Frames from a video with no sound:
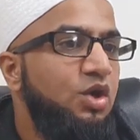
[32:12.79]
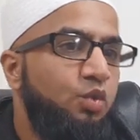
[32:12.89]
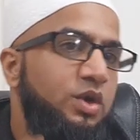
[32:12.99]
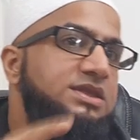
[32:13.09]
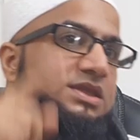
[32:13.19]

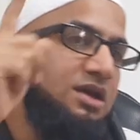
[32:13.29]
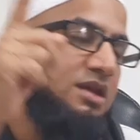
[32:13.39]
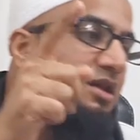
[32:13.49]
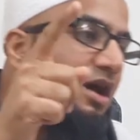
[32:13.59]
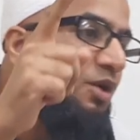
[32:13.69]
will see
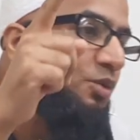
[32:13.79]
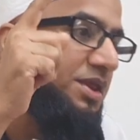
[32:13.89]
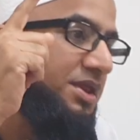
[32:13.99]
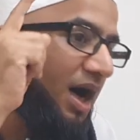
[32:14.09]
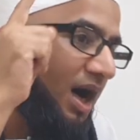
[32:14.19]
Allah
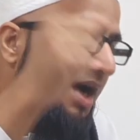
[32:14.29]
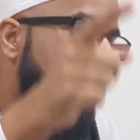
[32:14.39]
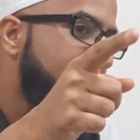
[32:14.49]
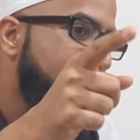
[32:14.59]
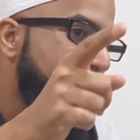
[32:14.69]
with the
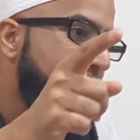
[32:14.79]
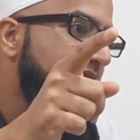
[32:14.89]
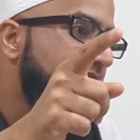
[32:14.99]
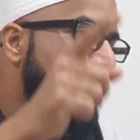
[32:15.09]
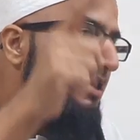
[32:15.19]
eyes
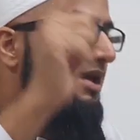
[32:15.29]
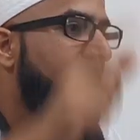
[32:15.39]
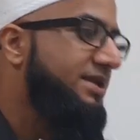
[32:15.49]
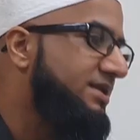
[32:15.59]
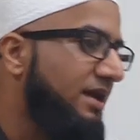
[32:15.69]
in the
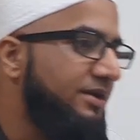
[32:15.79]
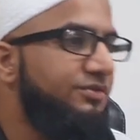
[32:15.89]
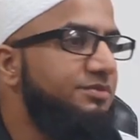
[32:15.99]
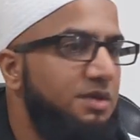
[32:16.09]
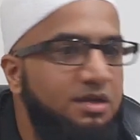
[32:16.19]
next life.
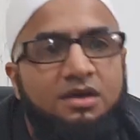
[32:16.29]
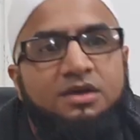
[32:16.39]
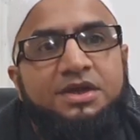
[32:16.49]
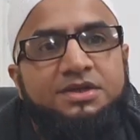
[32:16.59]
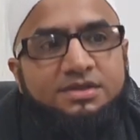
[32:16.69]
May Allah
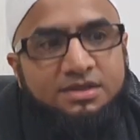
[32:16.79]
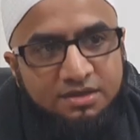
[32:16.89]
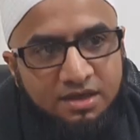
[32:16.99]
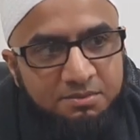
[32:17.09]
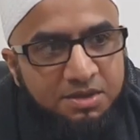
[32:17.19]
grant us.
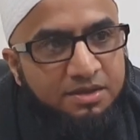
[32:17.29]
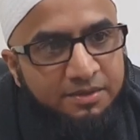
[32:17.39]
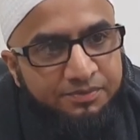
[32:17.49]
Ameen.